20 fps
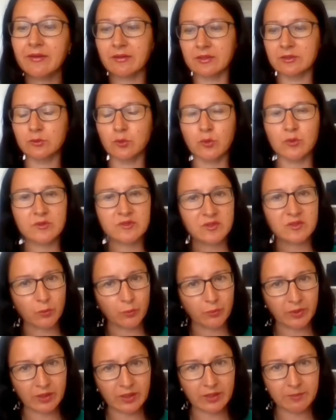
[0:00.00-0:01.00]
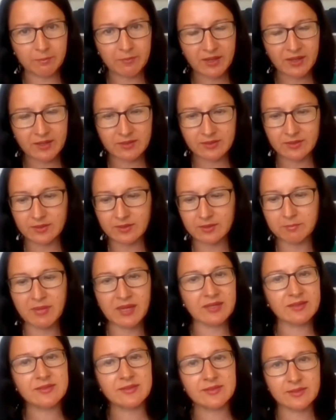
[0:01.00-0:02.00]
and also we
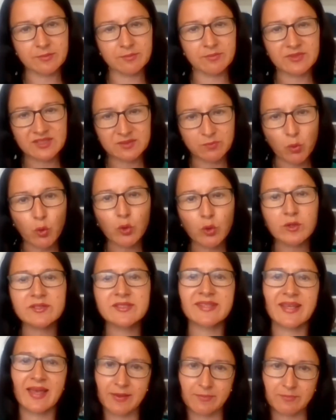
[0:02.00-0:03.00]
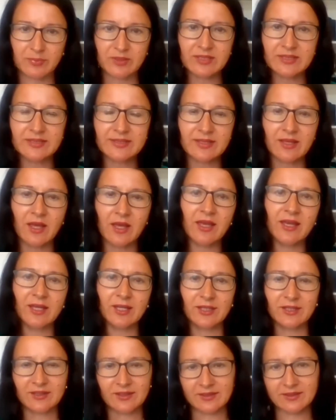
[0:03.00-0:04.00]
made some small samples
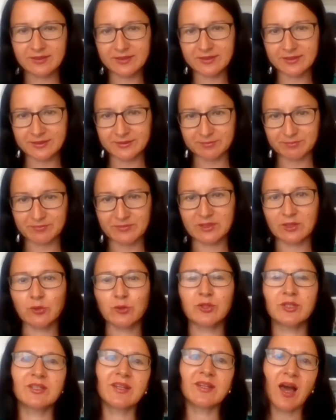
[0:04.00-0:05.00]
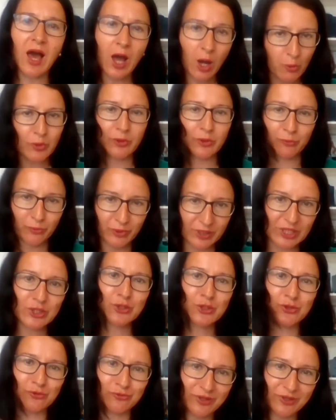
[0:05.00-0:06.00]
in our
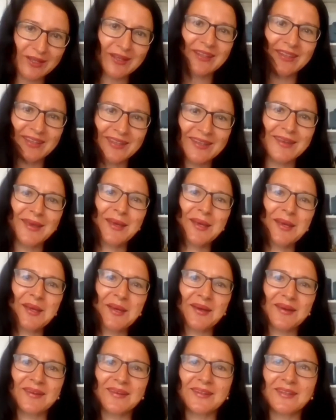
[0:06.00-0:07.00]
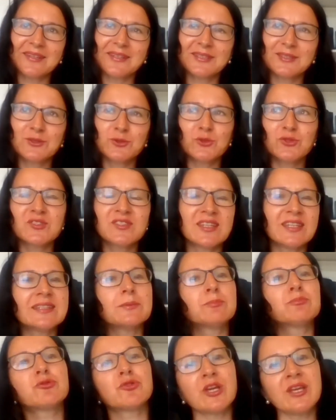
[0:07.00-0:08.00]
wish, really, to see the
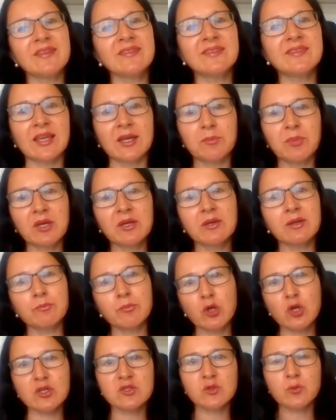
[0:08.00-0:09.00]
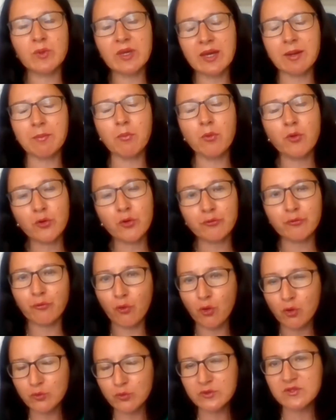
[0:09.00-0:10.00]
printing, because we are more
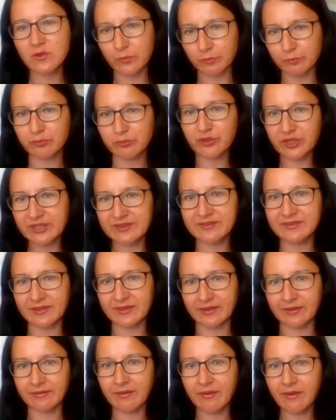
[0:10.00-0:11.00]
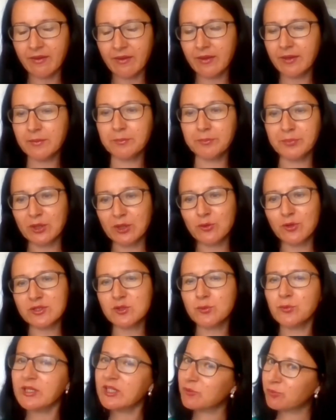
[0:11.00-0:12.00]
focused on printing, because
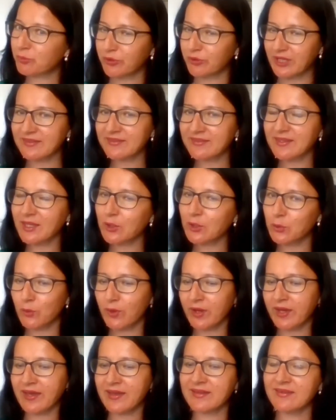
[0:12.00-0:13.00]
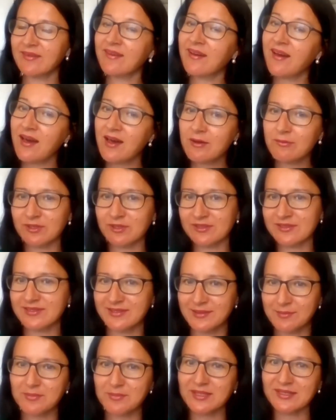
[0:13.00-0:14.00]
with printing you can cover
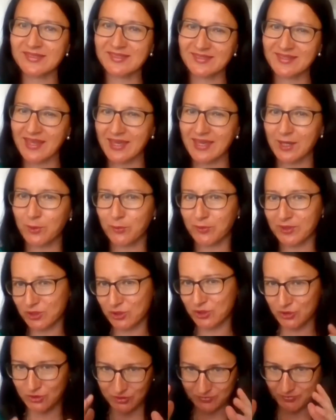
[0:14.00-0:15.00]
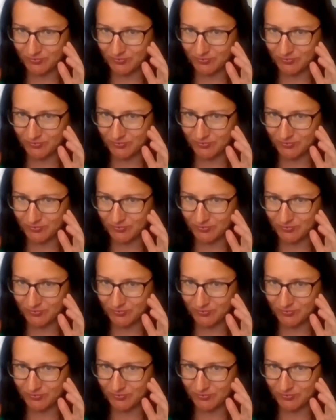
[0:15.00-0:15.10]
some mistake which